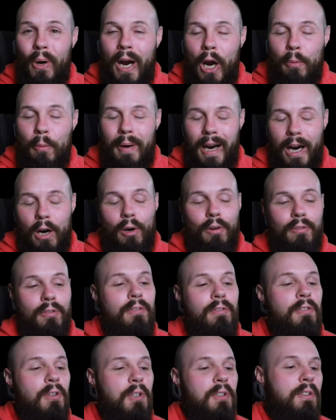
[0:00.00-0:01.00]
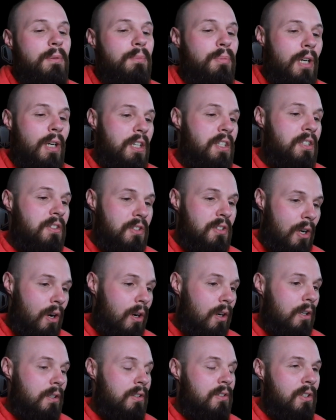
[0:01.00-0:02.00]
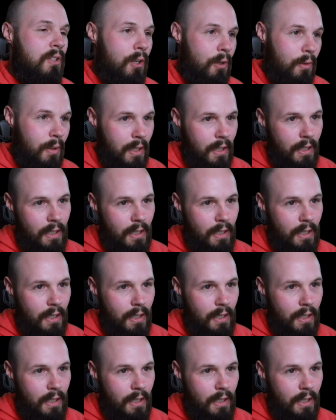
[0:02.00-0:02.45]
how powerful first impressions are. So